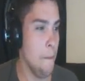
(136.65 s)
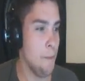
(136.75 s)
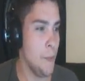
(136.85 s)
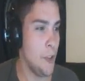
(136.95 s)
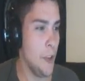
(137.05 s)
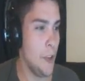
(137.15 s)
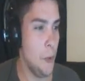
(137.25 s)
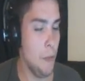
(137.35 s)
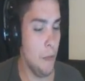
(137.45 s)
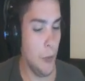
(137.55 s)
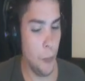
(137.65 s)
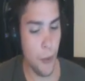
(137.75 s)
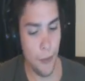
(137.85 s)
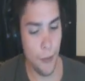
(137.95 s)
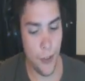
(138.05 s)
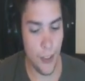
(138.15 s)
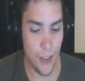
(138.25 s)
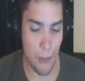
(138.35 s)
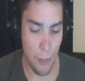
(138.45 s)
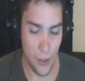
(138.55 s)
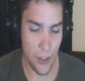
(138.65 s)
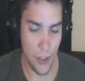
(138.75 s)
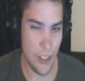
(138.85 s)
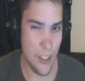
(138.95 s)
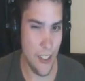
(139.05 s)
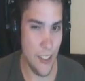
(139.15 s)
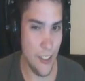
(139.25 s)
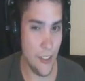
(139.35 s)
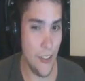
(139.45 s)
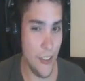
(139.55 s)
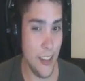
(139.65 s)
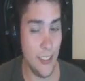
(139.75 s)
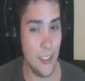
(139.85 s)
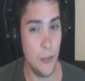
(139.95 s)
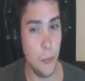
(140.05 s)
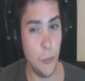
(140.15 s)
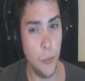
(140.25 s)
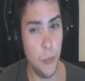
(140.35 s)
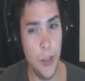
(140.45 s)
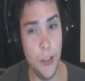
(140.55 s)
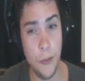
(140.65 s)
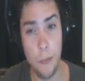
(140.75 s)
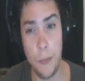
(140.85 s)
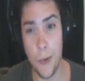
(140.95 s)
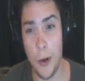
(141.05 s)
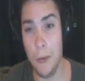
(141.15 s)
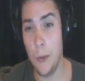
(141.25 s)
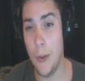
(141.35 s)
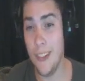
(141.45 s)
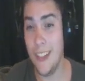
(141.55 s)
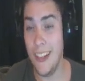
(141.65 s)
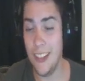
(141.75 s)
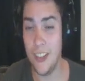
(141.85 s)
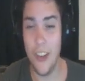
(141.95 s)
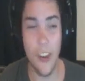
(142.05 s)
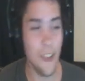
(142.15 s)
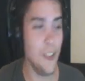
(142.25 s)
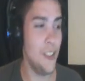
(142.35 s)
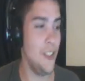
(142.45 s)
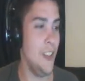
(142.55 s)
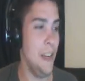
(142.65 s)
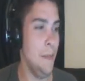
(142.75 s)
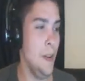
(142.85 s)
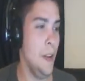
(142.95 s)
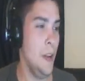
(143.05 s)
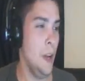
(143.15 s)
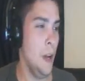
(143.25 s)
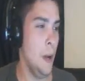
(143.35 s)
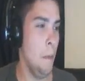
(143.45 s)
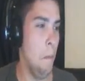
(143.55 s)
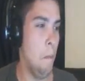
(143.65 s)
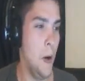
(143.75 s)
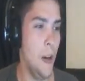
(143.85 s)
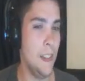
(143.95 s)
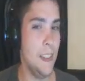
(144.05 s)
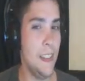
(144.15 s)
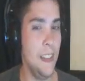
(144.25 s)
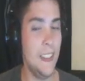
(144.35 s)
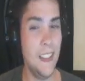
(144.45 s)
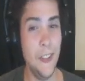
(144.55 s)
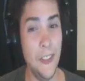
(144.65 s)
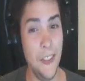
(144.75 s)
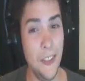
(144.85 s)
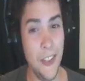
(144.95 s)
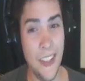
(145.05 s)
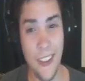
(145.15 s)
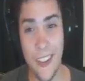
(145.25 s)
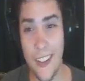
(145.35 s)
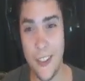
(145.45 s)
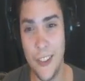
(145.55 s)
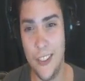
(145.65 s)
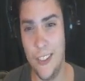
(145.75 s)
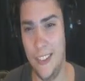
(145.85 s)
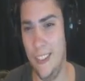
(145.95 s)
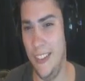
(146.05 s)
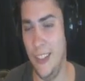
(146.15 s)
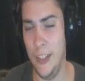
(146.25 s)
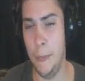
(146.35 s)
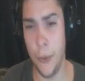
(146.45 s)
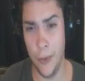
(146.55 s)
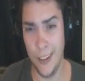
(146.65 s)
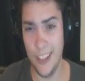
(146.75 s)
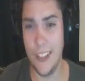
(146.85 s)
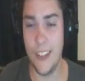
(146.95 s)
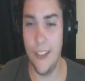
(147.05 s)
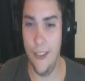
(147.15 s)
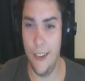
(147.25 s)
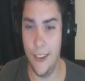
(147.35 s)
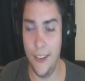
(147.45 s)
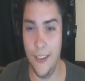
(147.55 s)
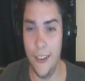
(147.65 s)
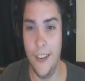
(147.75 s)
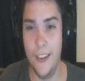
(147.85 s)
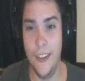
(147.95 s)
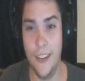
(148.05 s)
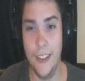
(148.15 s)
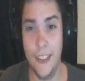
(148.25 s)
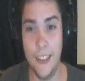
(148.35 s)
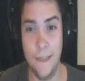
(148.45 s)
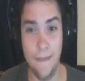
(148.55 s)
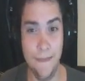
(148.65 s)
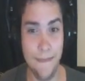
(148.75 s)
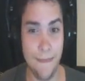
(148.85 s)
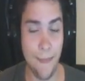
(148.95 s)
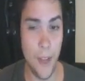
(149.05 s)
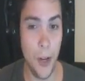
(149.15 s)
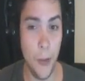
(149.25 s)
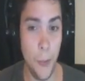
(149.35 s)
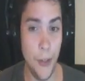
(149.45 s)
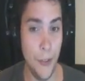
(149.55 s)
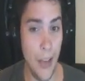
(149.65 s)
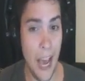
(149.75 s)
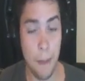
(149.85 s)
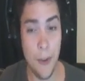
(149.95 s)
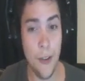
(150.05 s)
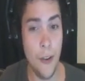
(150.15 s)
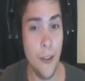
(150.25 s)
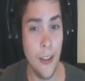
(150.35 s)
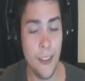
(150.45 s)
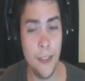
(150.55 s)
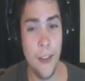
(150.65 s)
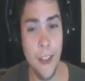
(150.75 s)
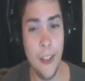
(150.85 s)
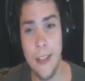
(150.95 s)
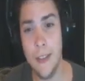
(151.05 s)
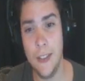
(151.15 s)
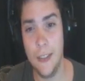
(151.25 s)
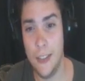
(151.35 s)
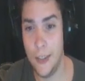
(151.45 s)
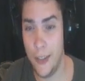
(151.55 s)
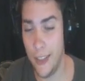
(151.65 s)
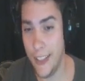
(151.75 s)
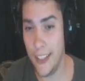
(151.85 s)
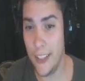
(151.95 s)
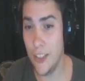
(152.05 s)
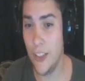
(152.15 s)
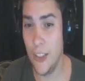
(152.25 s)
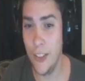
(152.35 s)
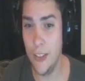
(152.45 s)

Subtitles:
So, one of the things that Blizzard has said is that it probably won't take as long this time, but it's still looking like our December release date then. Are we happy though that it's finally out? It's finally getting started?